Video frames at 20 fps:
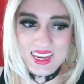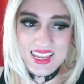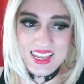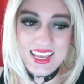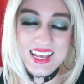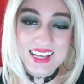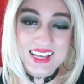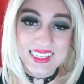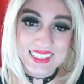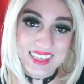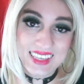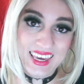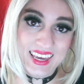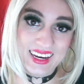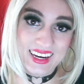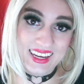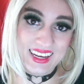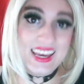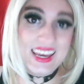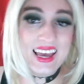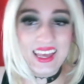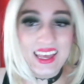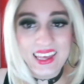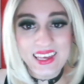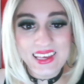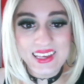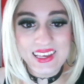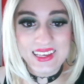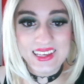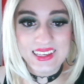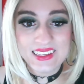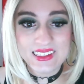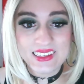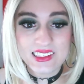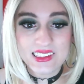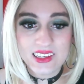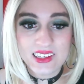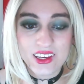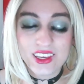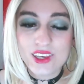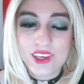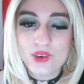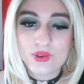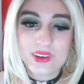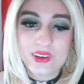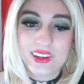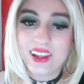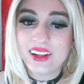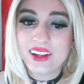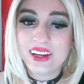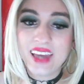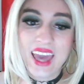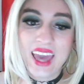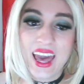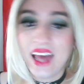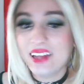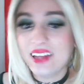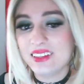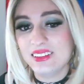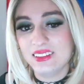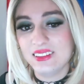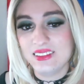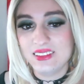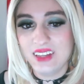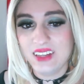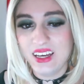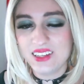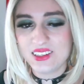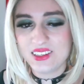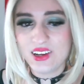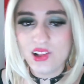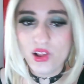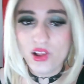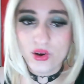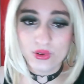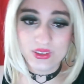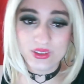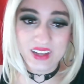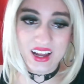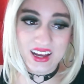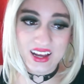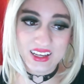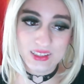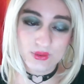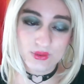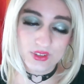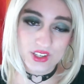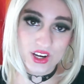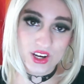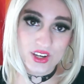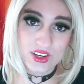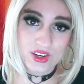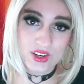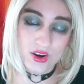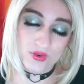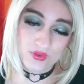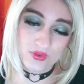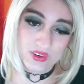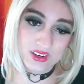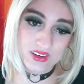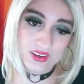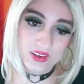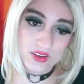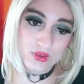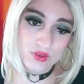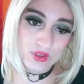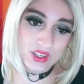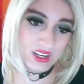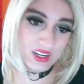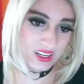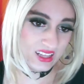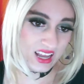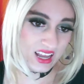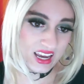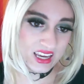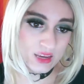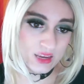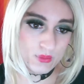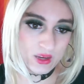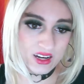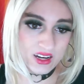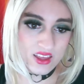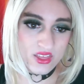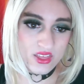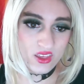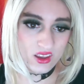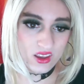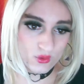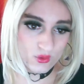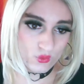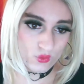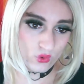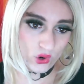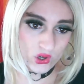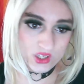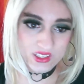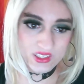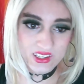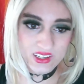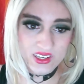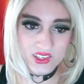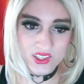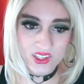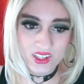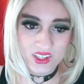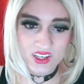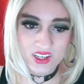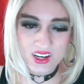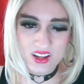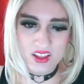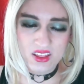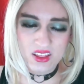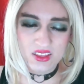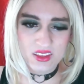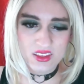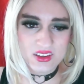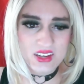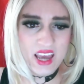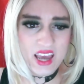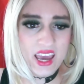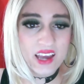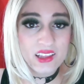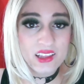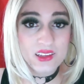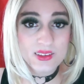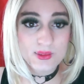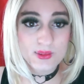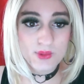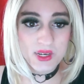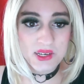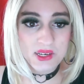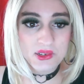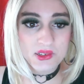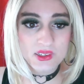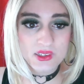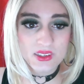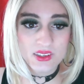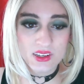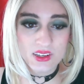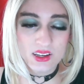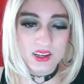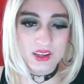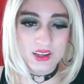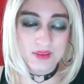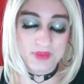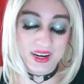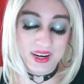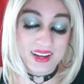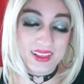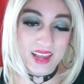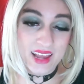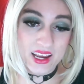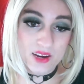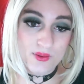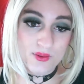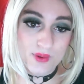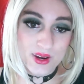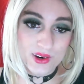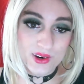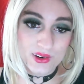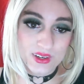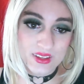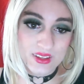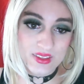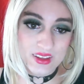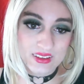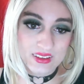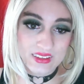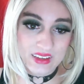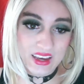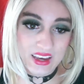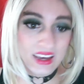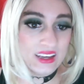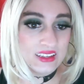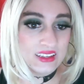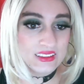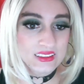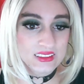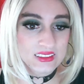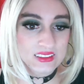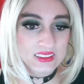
Skitty is a cute little cat. Has closed eyes, which I don't usually like, but I think it works here. The tail is weird, but I like weird in this case.